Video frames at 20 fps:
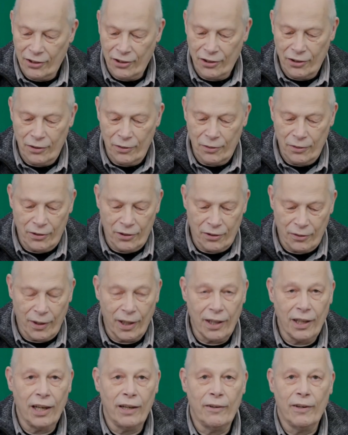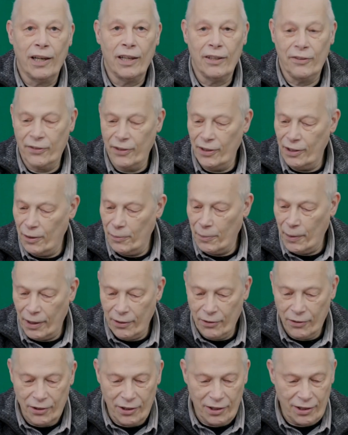to how I feel
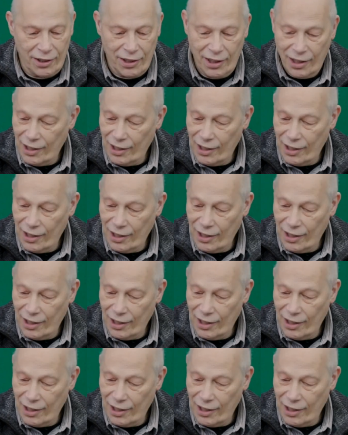about it.